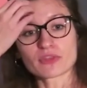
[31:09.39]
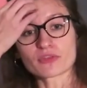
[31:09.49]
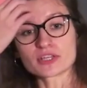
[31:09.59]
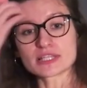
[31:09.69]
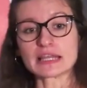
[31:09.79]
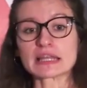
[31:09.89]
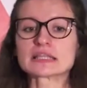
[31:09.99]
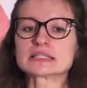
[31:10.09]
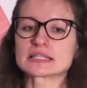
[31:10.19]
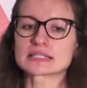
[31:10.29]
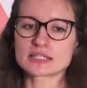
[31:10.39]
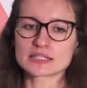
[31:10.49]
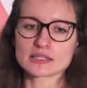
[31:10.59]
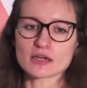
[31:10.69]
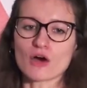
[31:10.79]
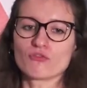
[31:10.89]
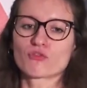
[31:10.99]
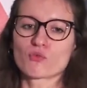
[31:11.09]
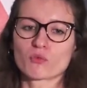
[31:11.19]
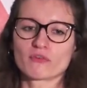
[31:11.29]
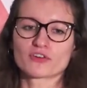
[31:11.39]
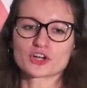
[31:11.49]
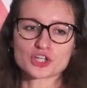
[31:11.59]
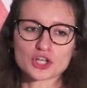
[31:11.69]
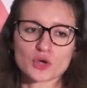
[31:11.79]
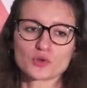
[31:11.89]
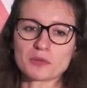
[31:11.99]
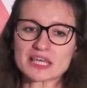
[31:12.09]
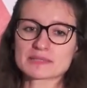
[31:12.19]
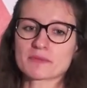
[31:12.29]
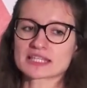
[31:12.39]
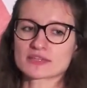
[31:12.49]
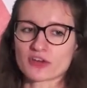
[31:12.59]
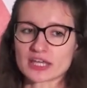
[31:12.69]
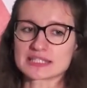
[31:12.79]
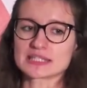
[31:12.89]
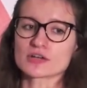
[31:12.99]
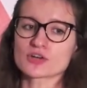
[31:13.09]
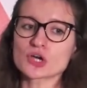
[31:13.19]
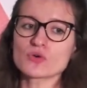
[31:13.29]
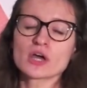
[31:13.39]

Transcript: there is an inconsistency of version code being specified 0